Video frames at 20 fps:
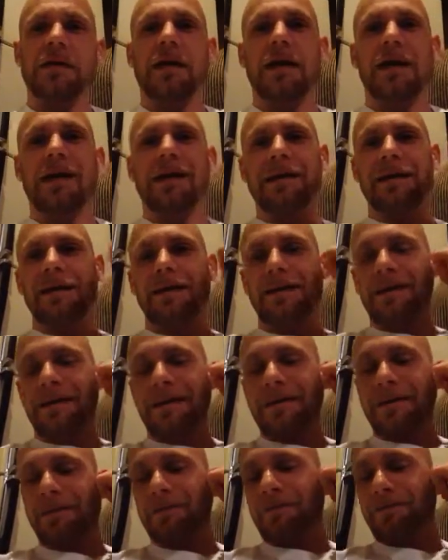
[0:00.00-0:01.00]

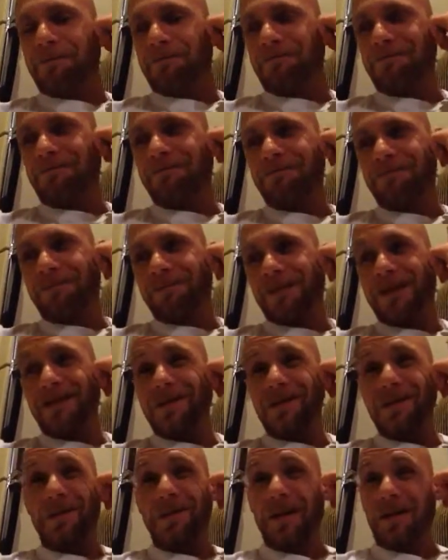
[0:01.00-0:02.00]

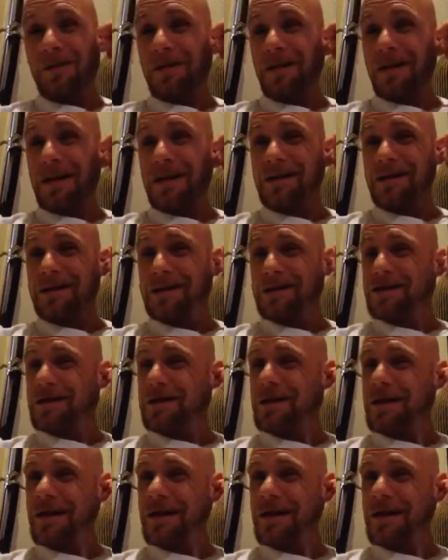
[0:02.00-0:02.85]
Because I don't have glasses,